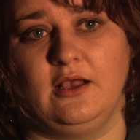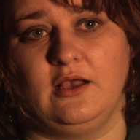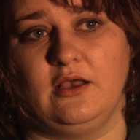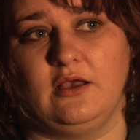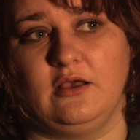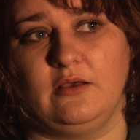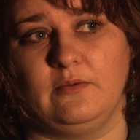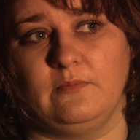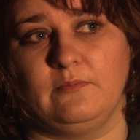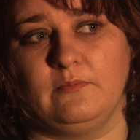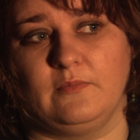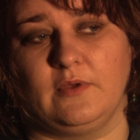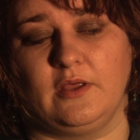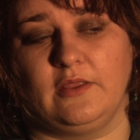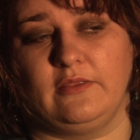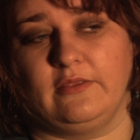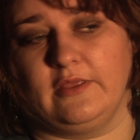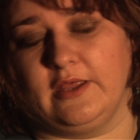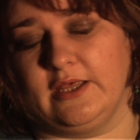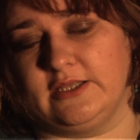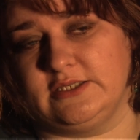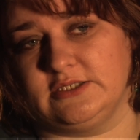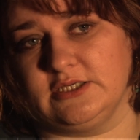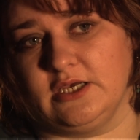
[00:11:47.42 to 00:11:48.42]
and
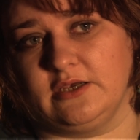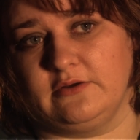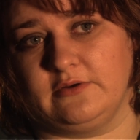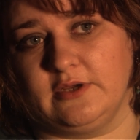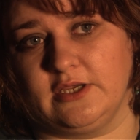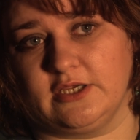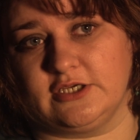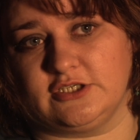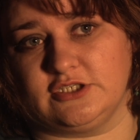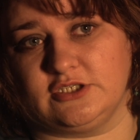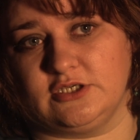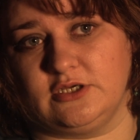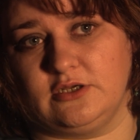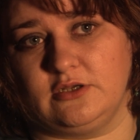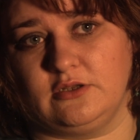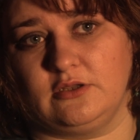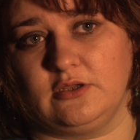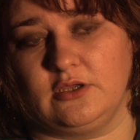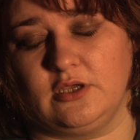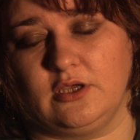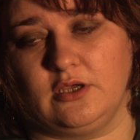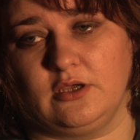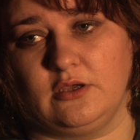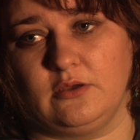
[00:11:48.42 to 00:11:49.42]
that direction
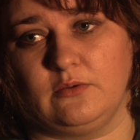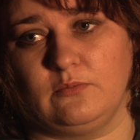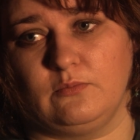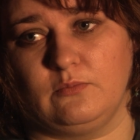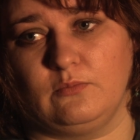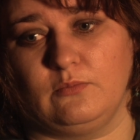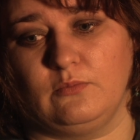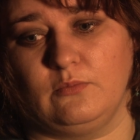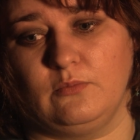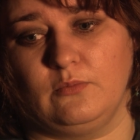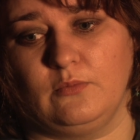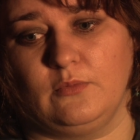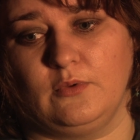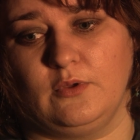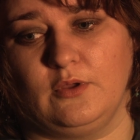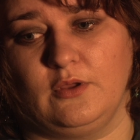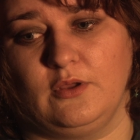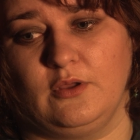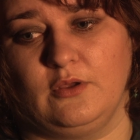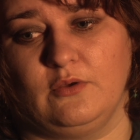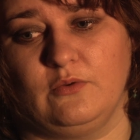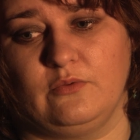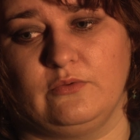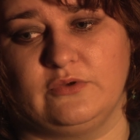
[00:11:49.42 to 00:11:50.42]

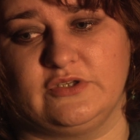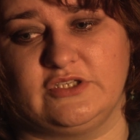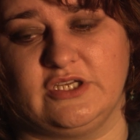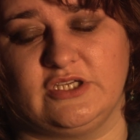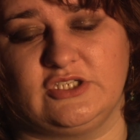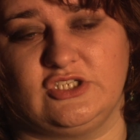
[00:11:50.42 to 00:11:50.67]
was